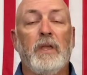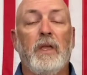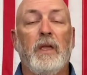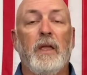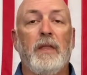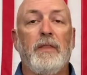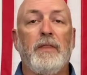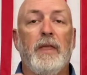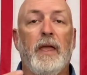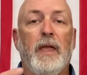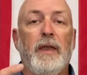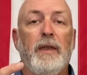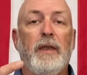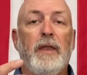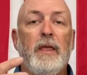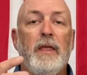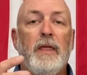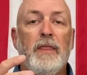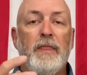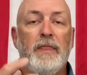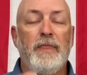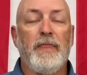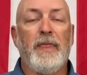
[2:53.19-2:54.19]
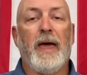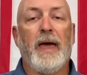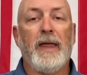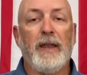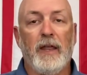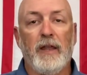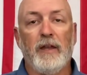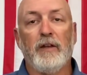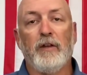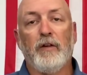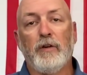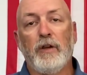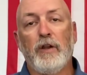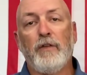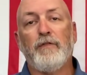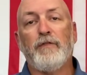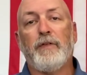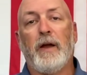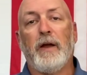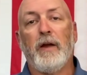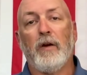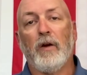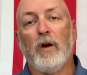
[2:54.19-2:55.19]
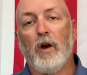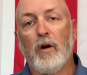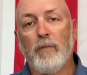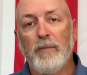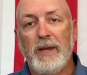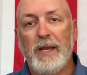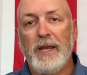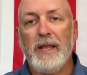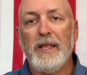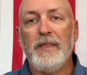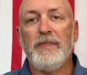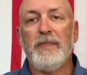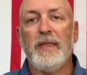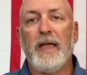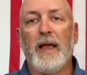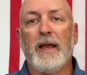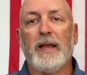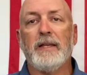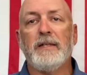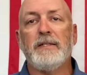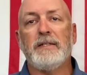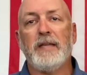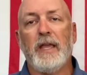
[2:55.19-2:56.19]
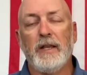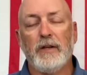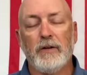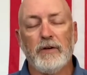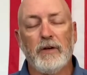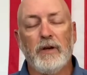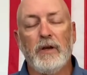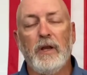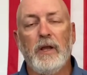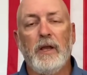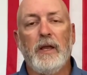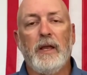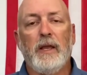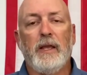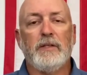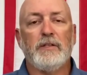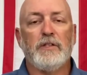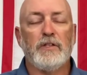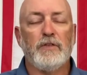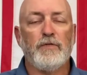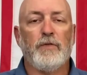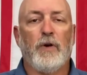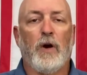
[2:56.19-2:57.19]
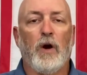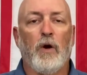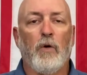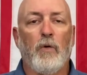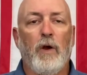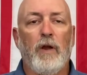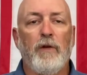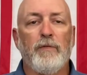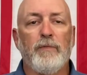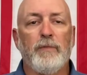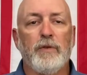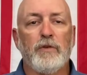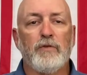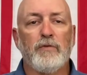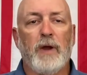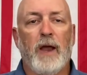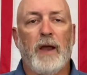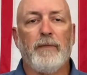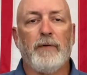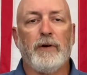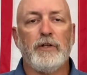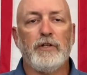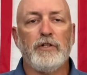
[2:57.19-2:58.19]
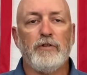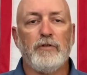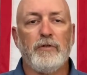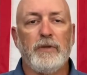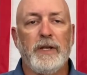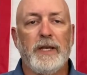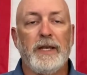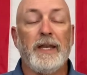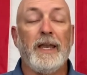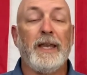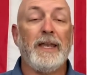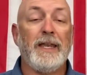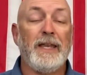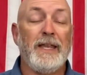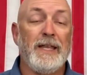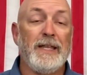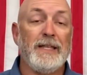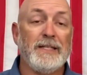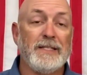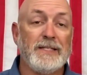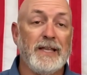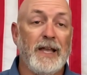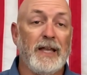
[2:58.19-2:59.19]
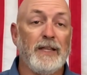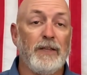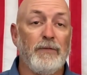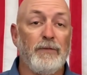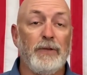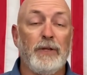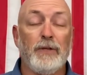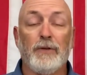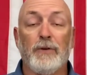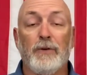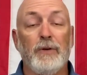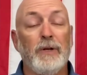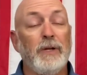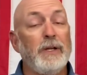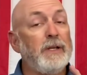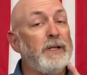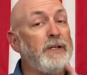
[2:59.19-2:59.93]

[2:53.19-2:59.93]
And then that unloaded firearm in that container is as far away from the driver as you can get it inside the vehicle.